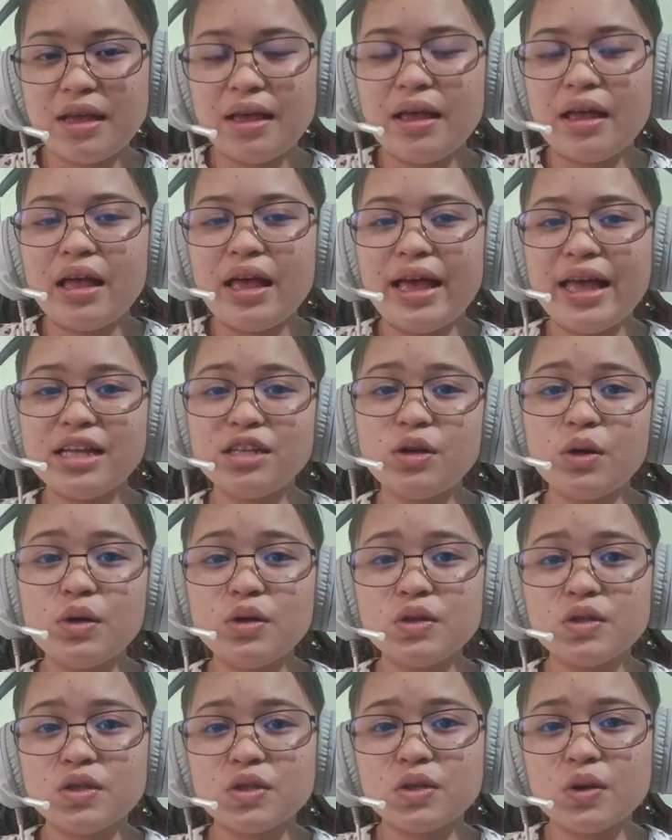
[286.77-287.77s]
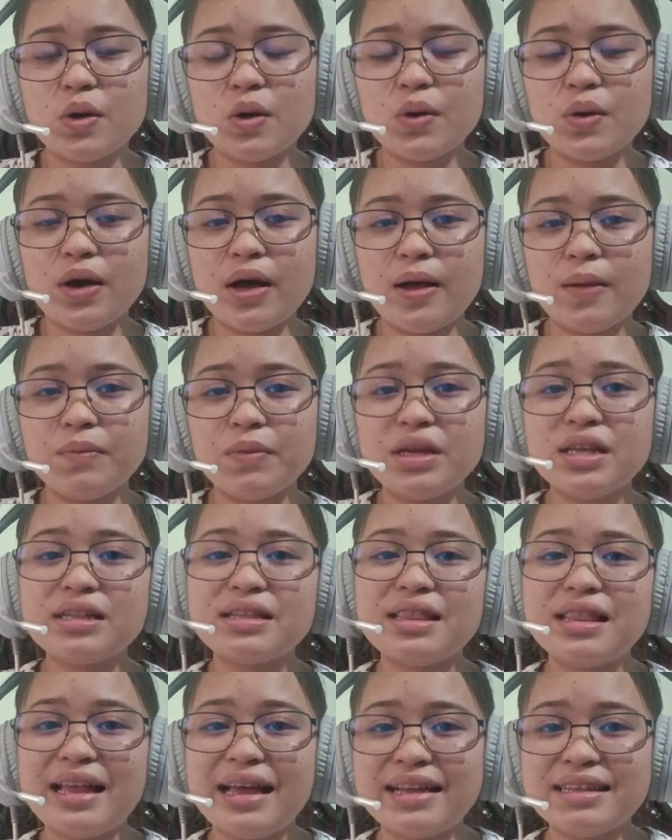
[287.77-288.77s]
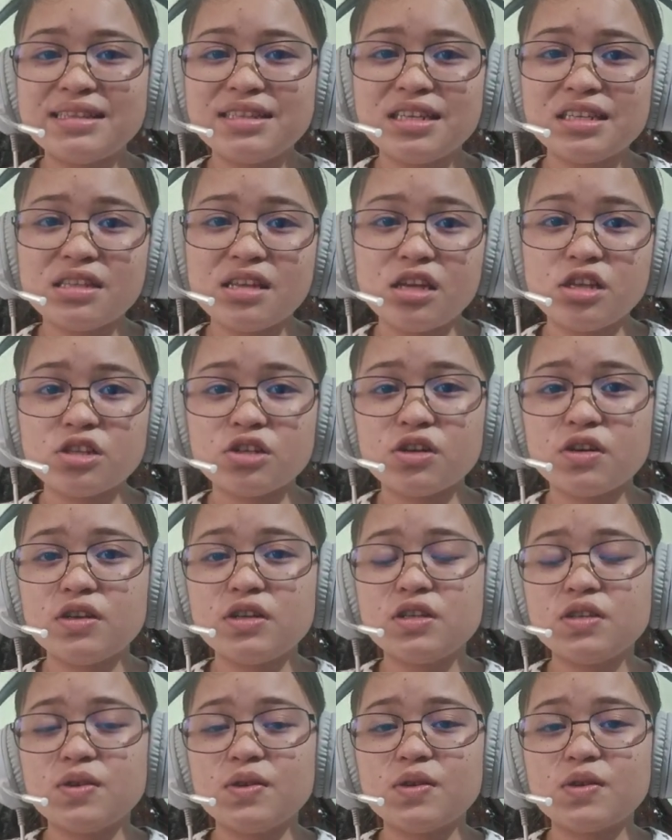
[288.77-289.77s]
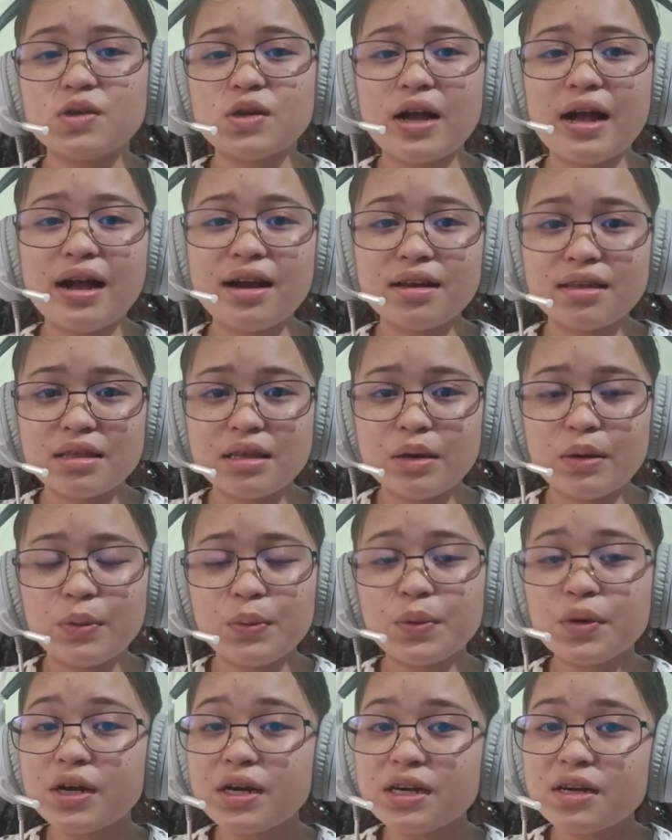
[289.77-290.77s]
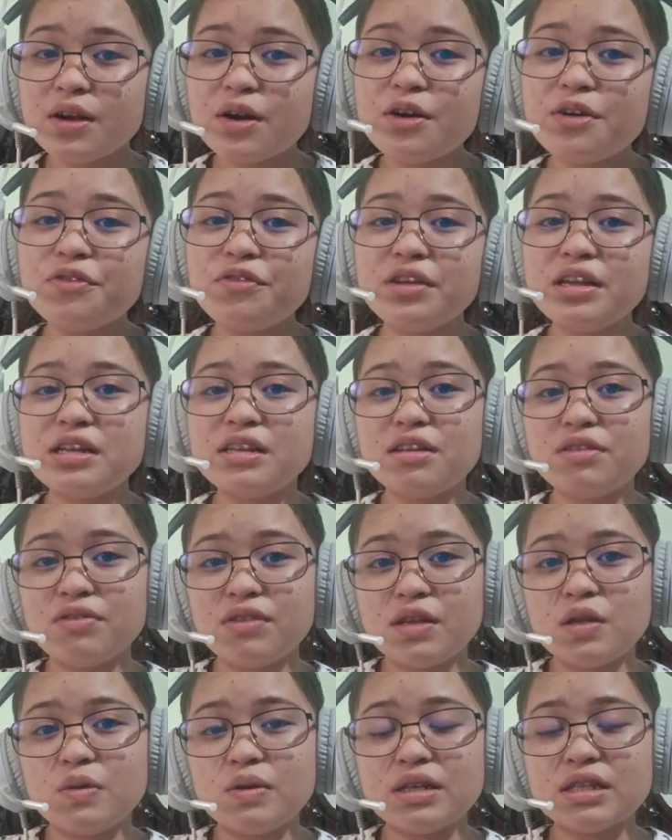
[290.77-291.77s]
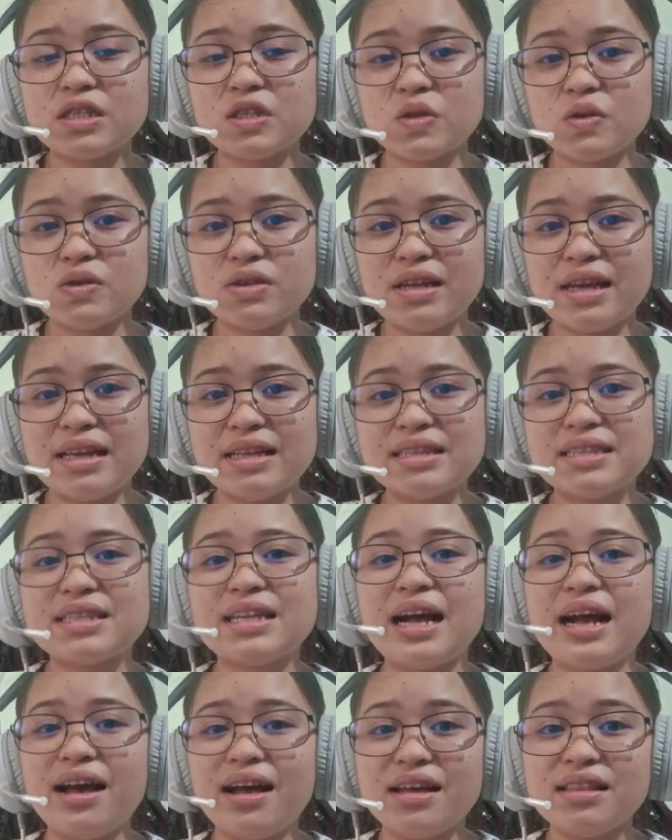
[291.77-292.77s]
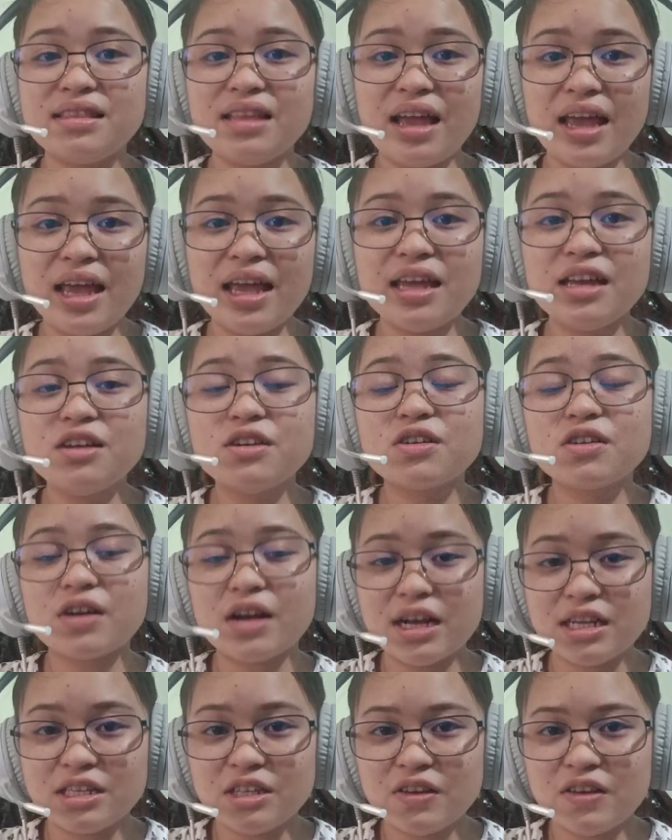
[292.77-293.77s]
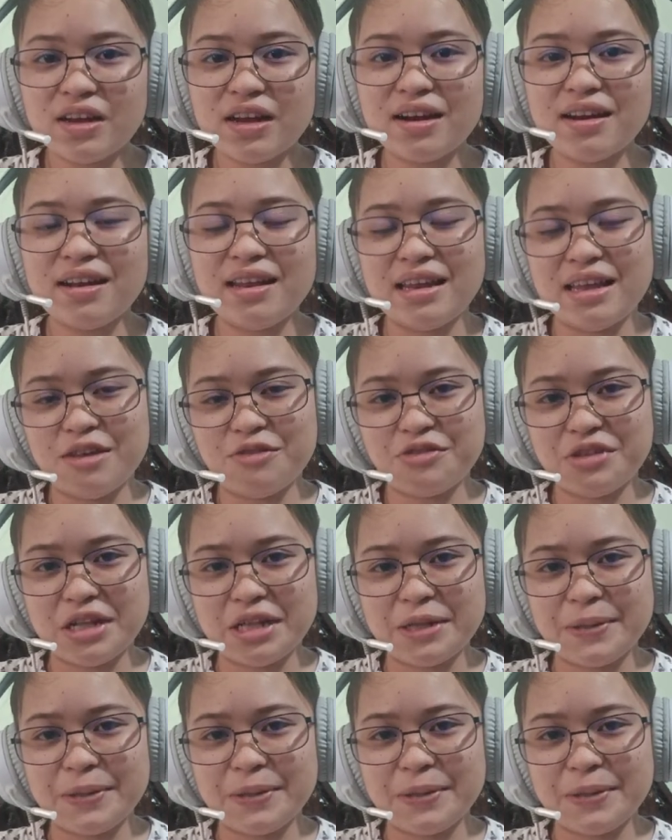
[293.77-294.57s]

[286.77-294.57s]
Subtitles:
And also, it led the teachers to track the work of individual students at a granular level.